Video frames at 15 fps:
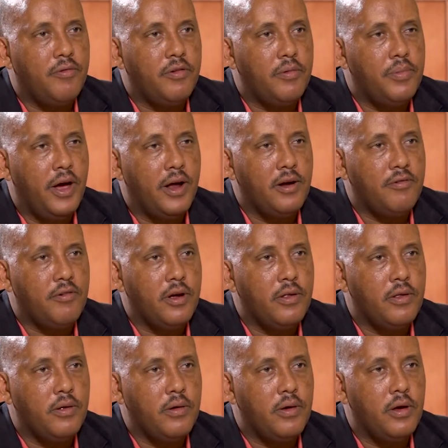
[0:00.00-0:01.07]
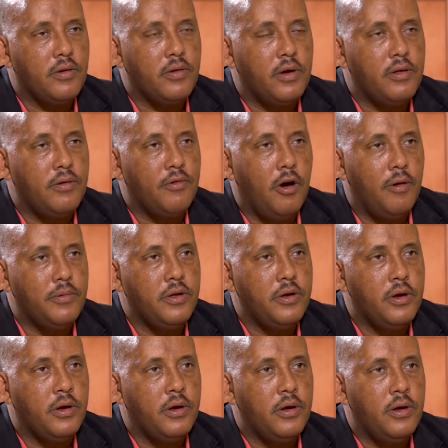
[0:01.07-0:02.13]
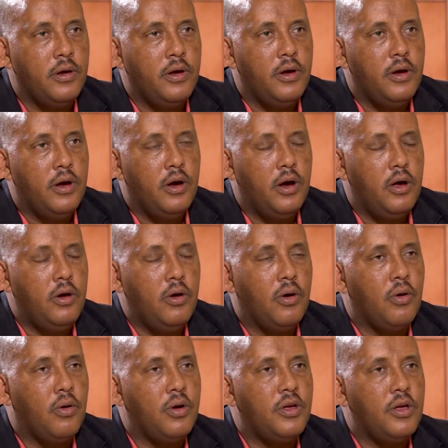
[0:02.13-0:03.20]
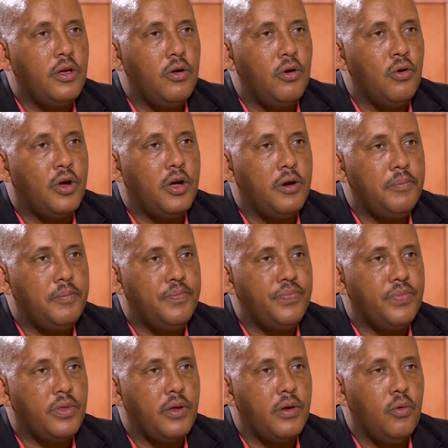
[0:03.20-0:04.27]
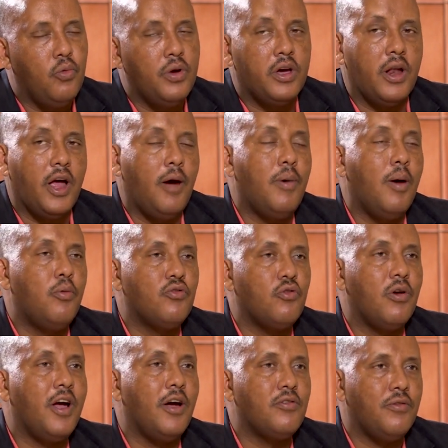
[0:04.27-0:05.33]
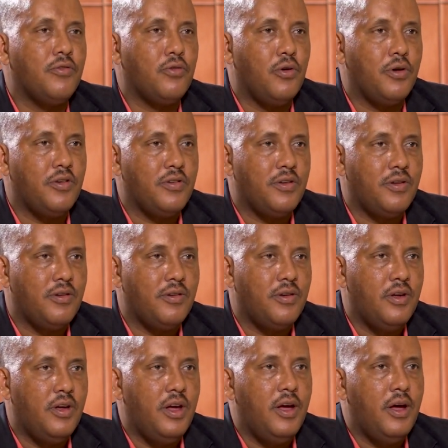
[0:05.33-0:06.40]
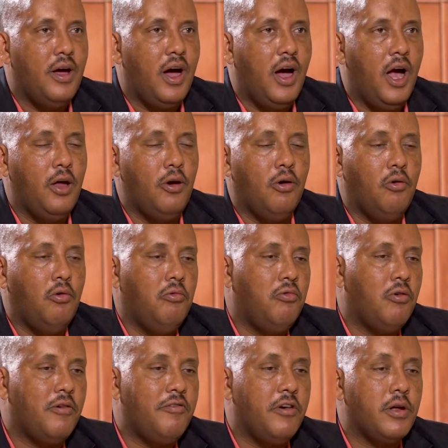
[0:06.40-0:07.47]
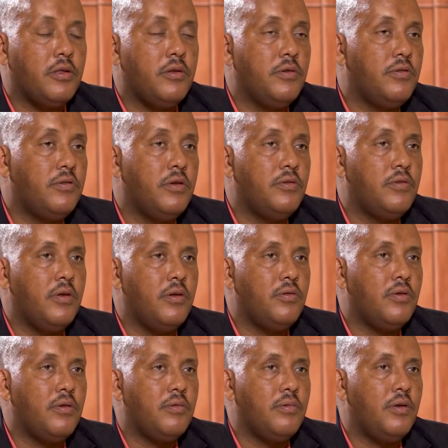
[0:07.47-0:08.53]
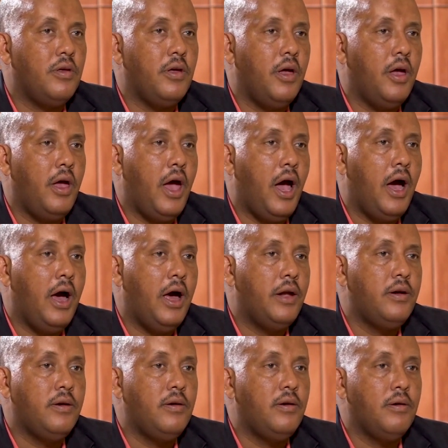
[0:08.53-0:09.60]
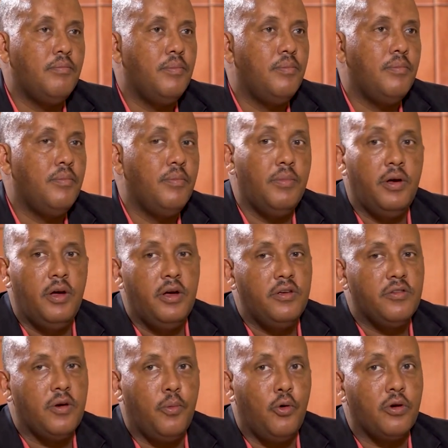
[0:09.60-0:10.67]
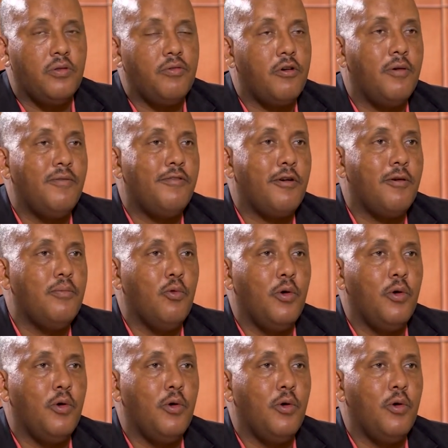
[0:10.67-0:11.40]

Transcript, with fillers: of EPRDF, okay. executive committee. No, look, we can come up with all kinds of stories. I know for a fact his, his, his, he had support from, from